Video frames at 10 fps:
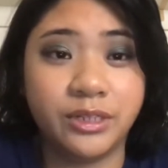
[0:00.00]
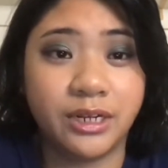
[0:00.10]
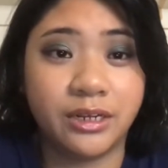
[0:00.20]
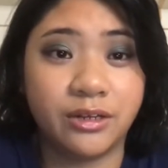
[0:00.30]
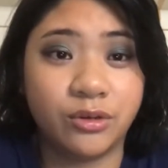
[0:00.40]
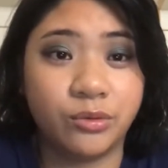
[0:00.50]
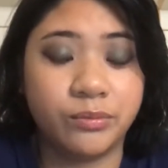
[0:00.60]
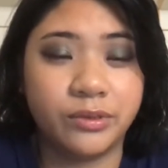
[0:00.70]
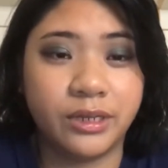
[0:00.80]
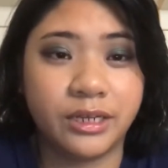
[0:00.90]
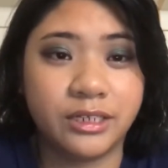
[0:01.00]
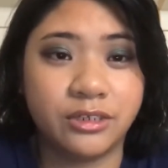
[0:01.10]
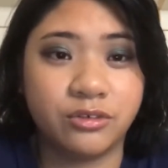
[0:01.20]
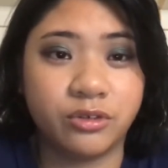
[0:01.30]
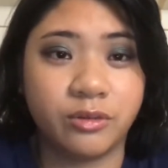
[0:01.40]
and I hope you guys
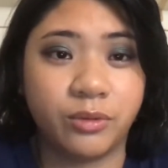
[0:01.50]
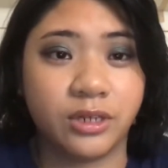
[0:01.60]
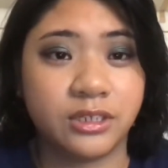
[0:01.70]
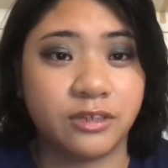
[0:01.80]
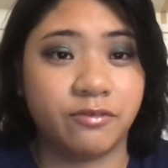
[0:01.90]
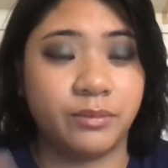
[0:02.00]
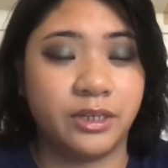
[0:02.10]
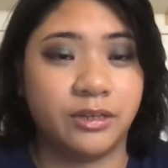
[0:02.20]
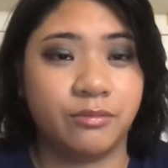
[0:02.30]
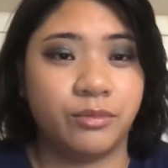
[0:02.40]
enjoy the process of me